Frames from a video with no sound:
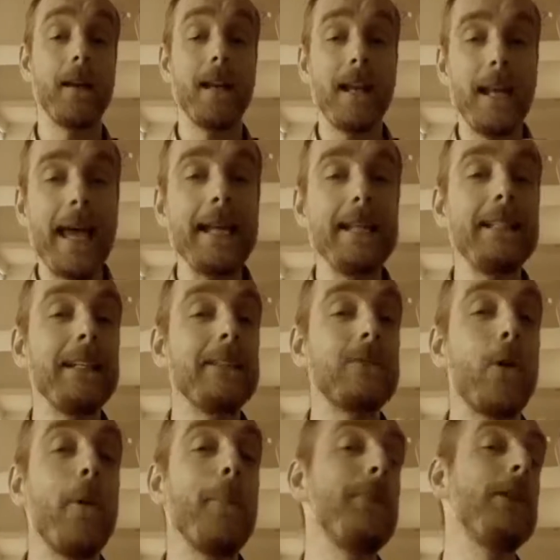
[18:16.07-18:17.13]

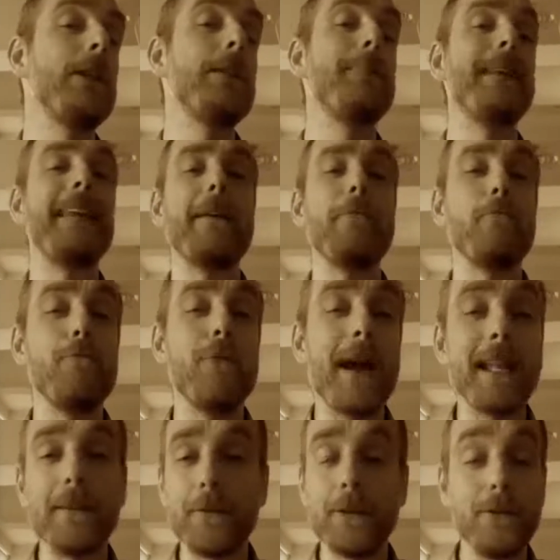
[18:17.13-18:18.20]
latest, up-to-the-minute,
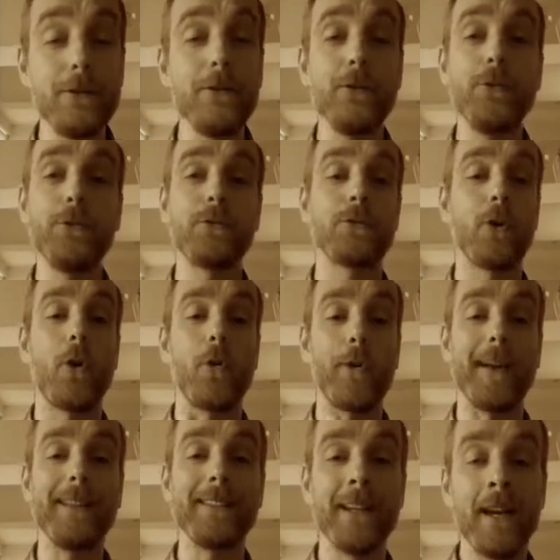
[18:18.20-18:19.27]
relevant news
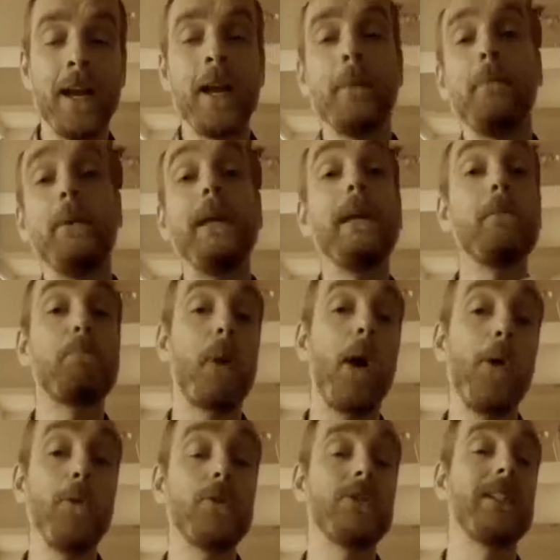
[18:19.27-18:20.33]
stories being
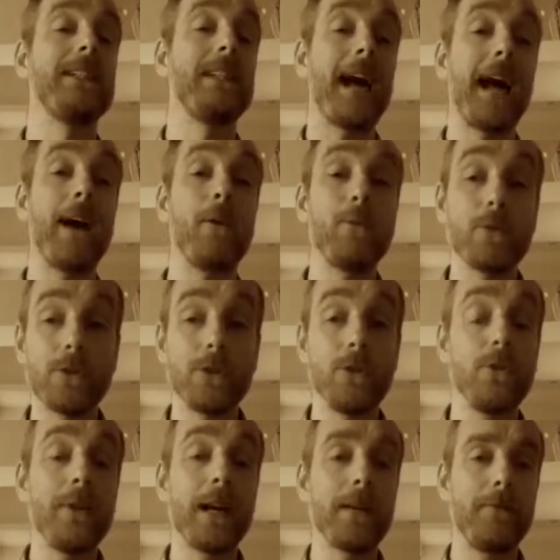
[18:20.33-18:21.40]
posted out
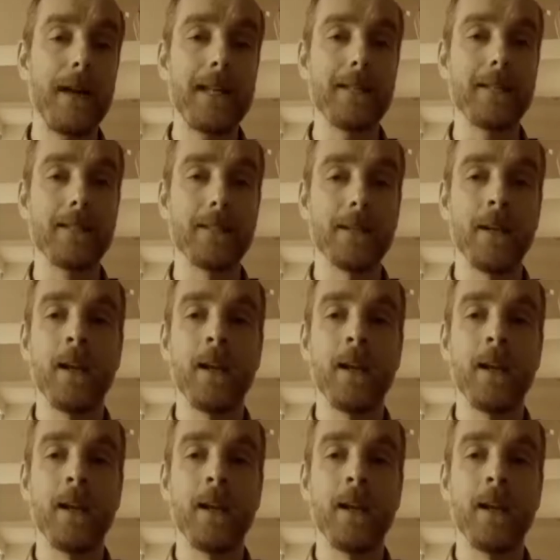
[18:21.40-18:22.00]
to that event.